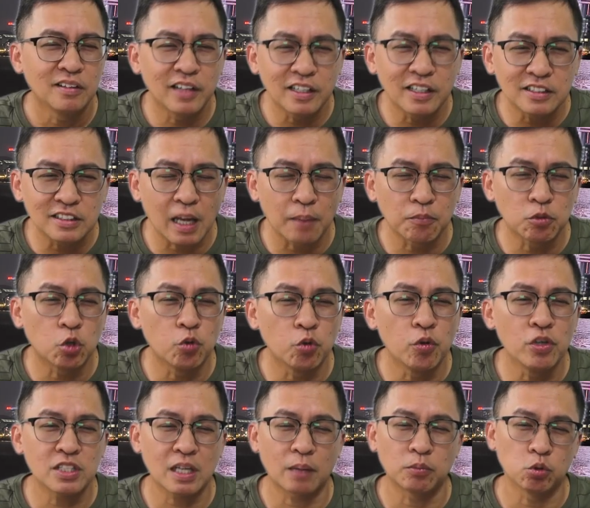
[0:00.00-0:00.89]
time
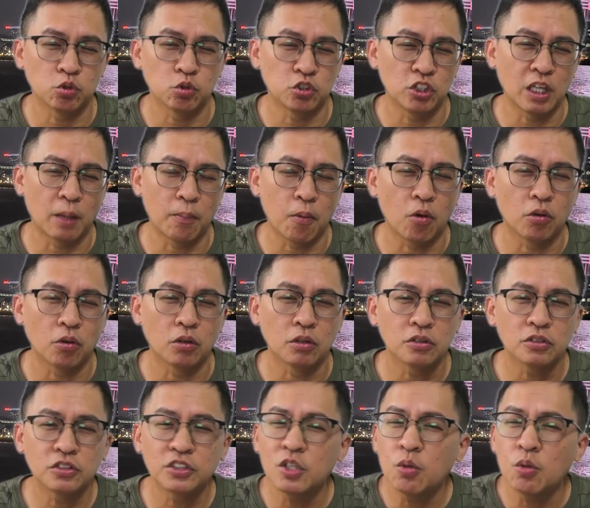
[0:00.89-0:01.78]
tourists come to Singapore,
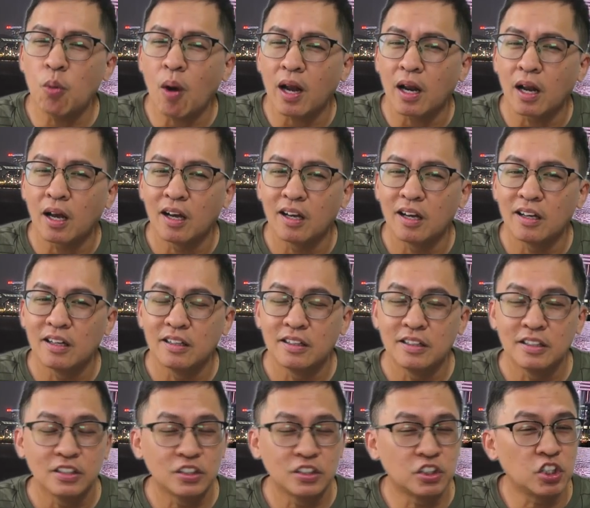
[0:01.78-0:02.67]
see what?
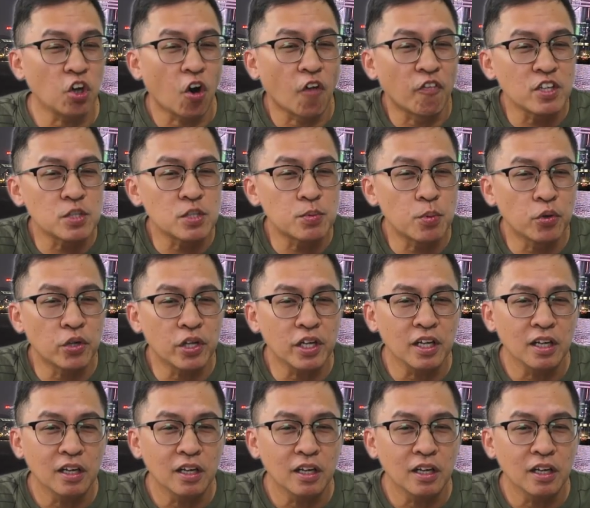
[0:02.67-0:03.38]
See office building